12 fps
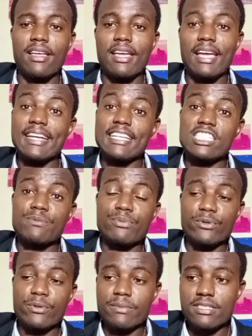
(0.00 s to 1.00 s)
And as
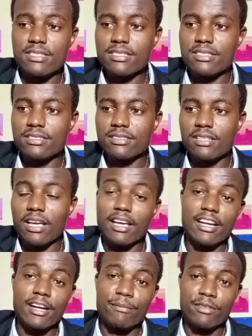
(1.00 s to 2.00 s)
promised, I
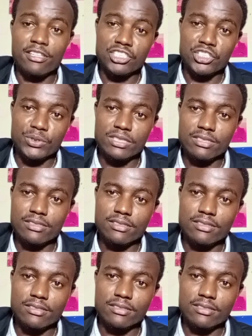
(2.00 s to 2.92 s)
come with the juice.